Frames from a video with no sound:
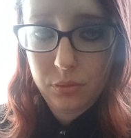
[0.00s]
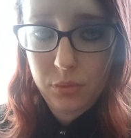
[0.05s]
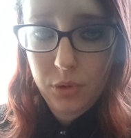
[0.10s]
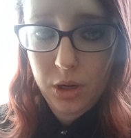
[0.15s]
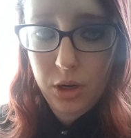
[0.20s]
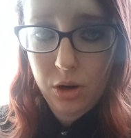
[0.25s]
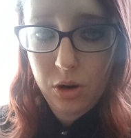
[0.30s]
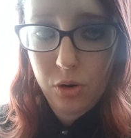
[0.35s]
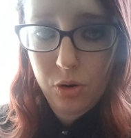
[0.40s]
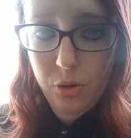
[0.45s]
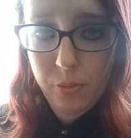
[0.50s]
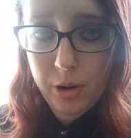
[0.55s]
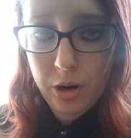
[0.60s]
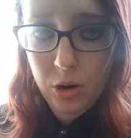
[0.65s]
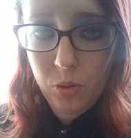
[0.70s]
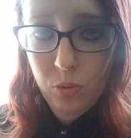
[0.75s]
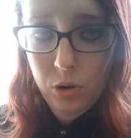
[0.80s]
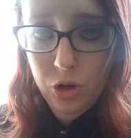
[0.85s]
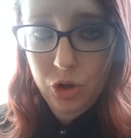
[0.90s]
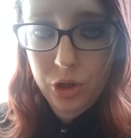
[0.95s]
And no, no matter
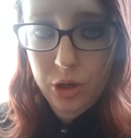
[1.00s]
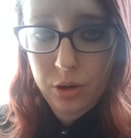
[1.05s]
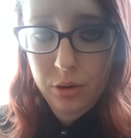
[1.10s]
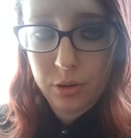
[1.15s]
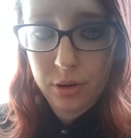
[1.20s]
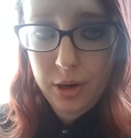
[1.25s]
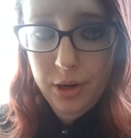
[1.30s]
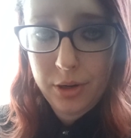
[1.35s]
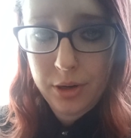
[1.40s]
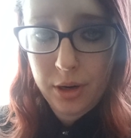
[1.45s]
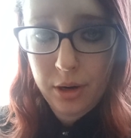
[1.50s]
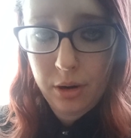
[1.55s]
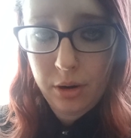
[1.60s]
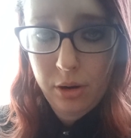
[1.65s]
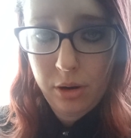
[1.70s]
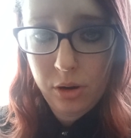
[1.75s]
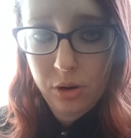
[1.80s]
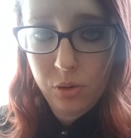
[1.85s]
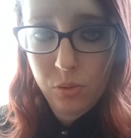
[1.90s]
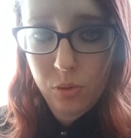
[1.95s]
what gender identity
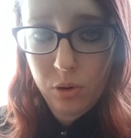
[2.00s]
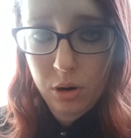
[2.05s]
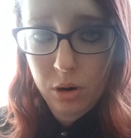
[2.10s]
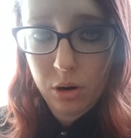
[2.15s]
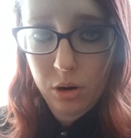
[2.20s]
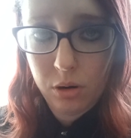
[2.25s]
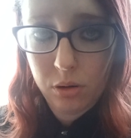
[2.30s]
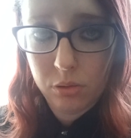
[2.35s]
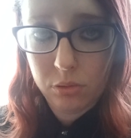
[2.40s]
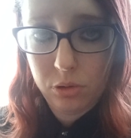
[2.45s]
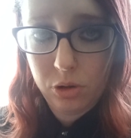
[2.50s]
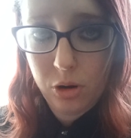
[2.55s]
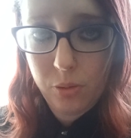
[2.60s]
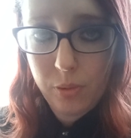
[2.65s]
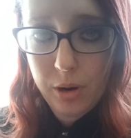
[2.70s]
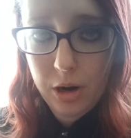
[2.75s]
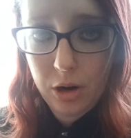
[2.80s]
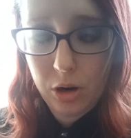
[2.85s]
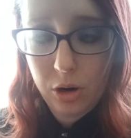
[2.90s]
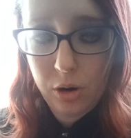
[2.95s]
you are, no
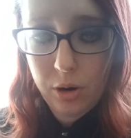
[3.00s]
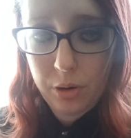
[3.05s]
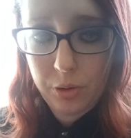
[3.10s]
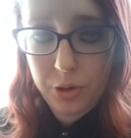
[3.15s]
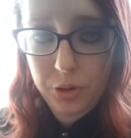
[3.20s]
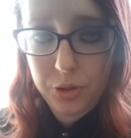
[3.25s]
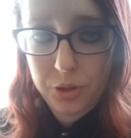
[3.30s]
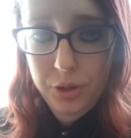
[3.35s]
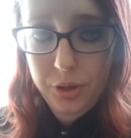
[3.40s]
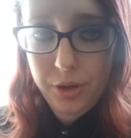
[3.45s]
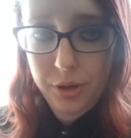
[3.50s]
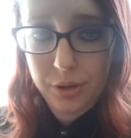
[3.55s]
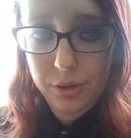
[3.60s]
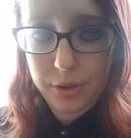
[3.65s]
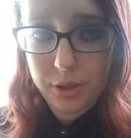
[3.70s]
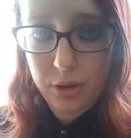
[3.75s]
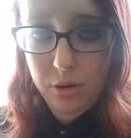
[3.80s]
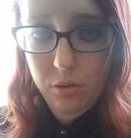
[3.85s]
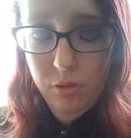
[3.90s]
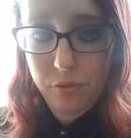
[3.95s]
matter how you see
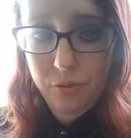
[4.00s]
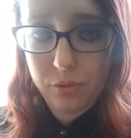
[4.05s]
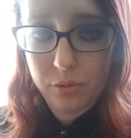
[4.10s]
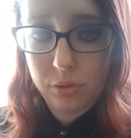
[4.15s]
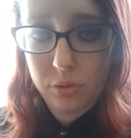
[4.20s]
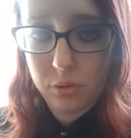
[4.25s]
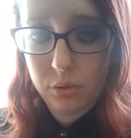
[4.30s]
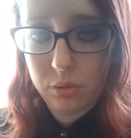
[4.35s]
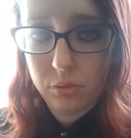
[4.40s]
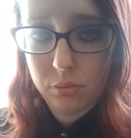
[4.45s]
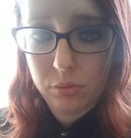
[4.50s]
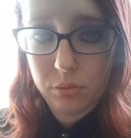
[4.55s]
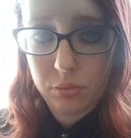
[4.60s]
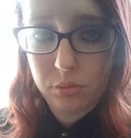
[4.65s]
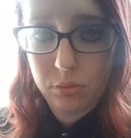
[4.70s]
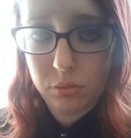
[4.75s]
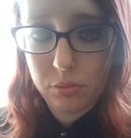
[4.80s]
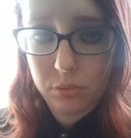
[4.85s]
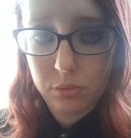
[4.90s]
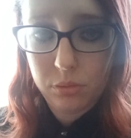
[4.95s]
yourself,
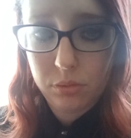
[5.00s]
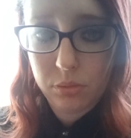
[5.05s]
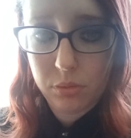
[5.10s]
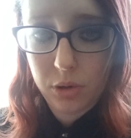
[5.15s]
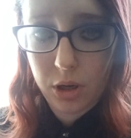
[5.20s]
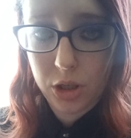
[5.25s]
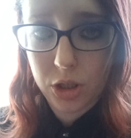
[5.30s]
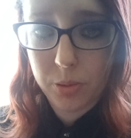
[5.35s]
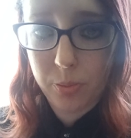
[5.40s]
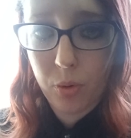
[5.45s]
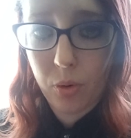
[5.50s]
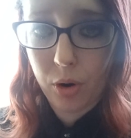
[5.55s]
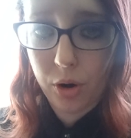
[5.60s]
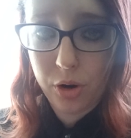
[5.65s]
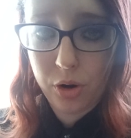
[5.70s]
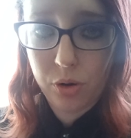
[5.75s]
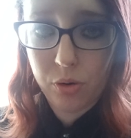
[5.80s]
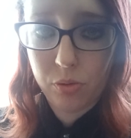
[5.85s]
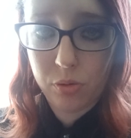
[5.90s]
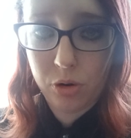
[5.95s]
I support
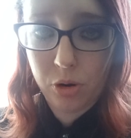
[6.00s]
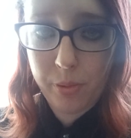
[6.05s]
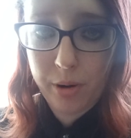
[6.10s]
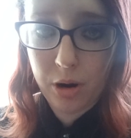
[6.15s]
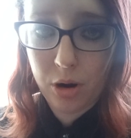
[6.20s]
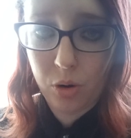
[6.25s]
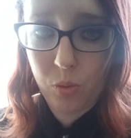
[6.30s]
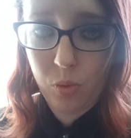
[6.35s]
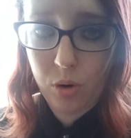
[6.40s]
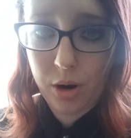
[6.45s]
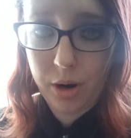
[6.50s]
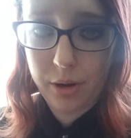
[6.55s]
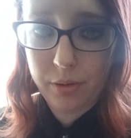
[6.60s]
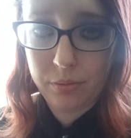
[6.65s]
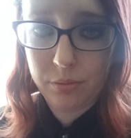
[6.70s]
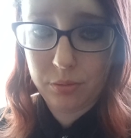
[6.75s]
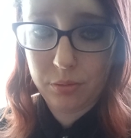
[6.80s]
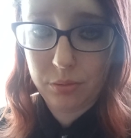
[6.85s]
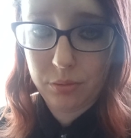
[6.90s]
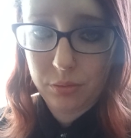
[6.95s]
you no matter what.
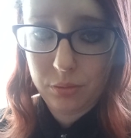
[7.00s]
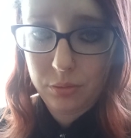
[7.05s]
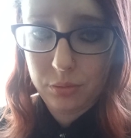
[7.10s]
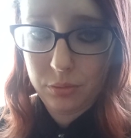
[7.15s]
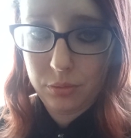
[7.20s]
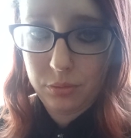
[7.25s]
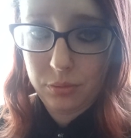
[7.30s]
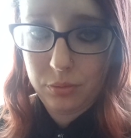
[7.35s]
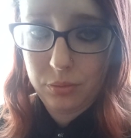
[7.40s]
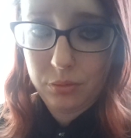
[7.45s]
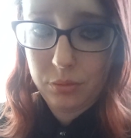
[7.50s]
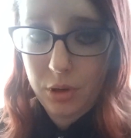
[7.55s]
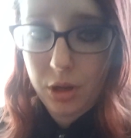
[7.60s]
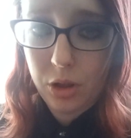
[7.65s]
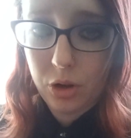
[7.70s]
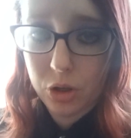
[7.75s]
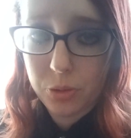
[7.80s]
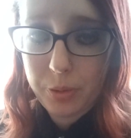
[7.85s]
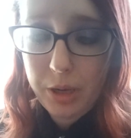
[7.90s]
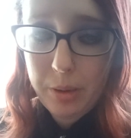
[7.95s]
And
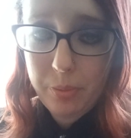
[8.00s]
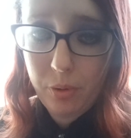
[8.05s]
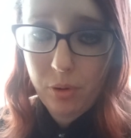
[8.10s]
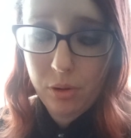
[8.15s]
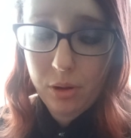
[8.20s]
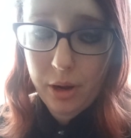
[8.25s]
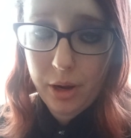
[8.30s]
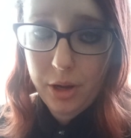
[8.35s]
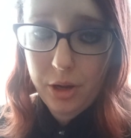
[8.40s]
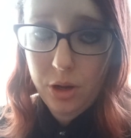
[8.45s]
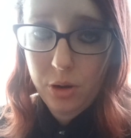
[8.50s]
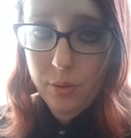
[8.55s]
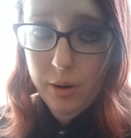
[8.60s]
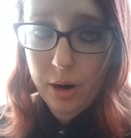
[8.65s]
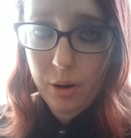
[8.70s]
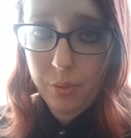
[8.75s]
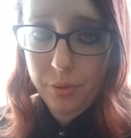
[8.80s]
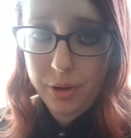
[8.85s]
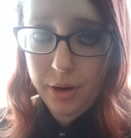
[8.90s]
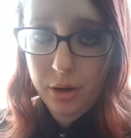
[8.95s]
there's people like you
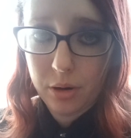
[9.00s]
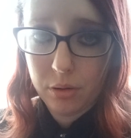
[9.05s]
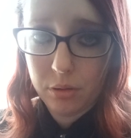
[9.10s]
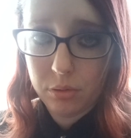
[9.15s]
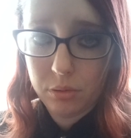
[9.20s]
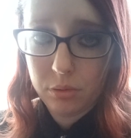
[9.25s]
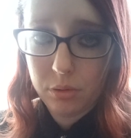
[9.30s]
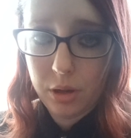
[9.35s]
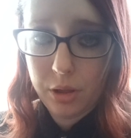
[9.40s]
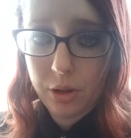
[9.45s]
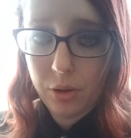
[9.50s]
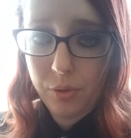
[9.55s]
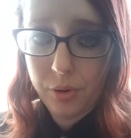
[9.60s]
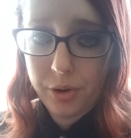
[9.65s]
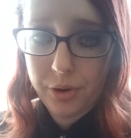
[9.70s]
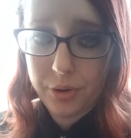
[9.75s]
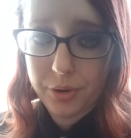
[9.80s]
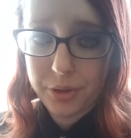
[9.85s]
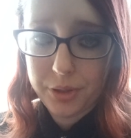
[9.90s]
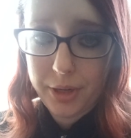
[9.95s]
out there, and they'll
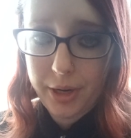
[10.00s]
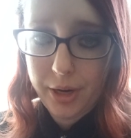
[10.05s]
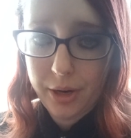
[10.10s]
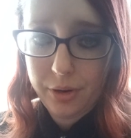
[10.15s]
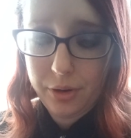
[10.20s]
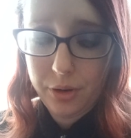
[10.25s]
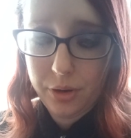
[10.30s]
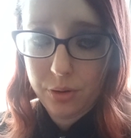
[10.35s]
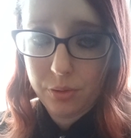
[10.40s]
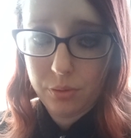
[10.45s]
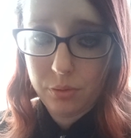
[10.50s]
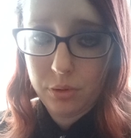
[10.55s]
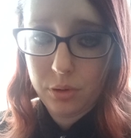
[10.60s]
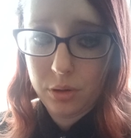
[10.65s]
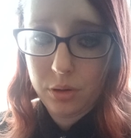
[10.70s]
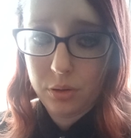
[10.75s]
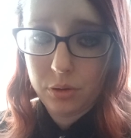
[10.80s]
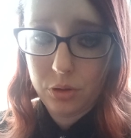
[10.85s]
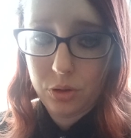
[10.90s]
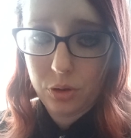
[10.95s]
understand you.
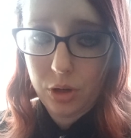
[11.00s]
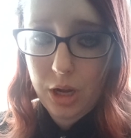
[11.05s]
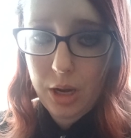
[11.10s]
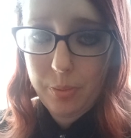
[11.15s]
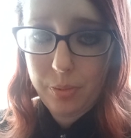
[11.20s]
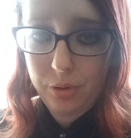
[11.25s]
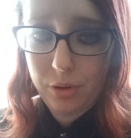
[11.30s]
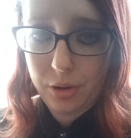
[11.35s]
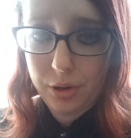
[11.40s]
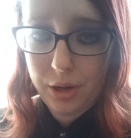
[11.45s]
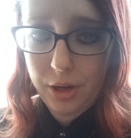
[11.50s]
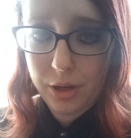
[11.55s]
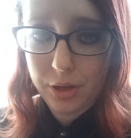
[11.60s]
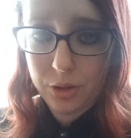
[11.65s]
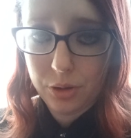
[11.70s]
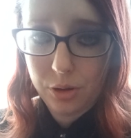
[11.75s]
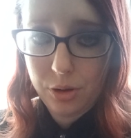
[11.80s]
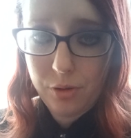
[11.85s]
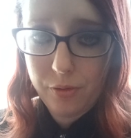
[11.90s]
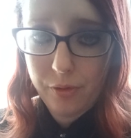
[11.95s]
So keep looking
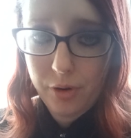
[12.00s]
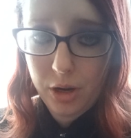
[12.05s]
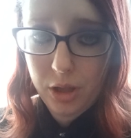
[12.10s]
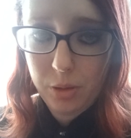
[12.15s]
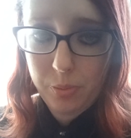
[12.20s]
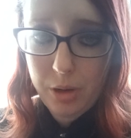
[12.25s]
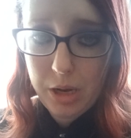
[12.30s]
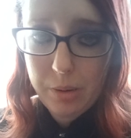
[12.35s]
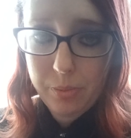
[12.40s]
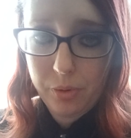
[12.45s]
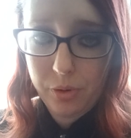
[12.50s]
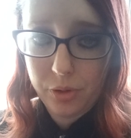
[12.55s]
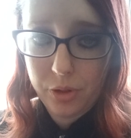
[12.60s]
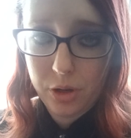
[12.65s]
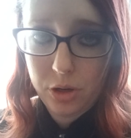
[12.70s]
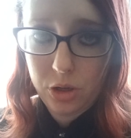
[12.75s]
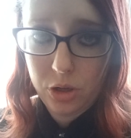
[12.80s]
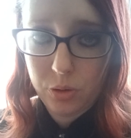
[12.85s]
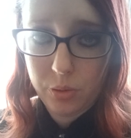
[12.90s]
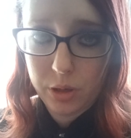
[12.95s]
until you find the people
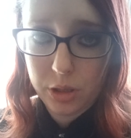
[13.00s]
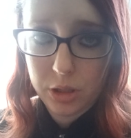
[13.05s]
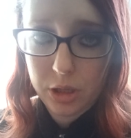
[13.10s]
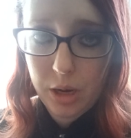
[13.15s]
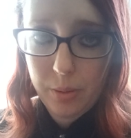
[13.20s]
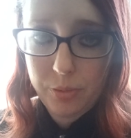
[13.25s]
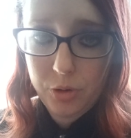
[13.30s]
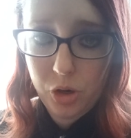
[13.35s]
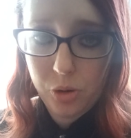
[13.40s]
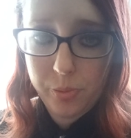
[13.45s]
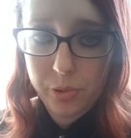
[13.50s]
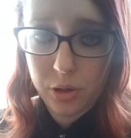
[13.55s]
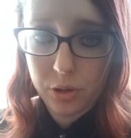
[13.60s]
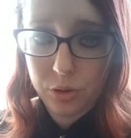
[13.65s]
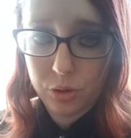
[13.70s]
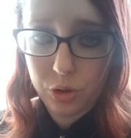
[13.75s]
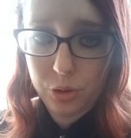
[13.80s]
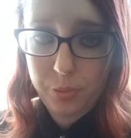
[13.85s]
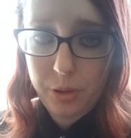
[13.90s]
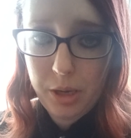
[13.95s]
that do accept you, because
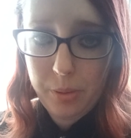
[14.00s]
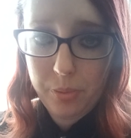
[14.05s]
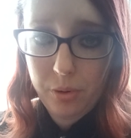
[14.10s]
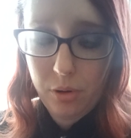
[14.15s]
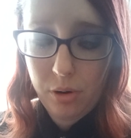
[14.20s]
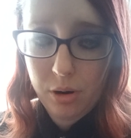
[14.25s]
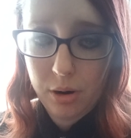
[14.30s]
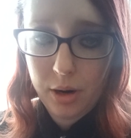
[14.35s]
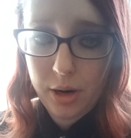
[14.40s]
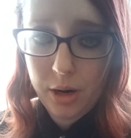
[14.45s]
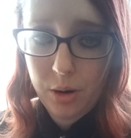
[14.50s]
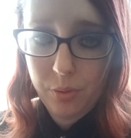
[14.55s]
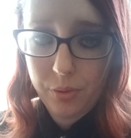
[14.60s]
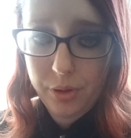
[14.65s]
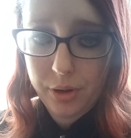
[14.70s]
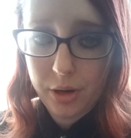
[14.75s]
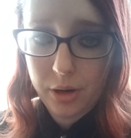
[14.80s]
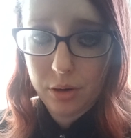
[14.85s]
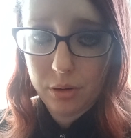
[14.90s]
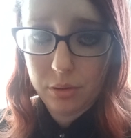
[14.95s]
those people are out
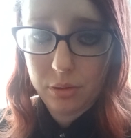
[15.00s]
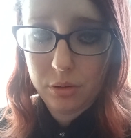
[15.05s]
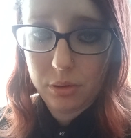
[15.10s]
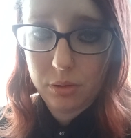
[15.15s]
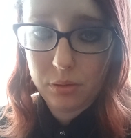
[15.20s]
there.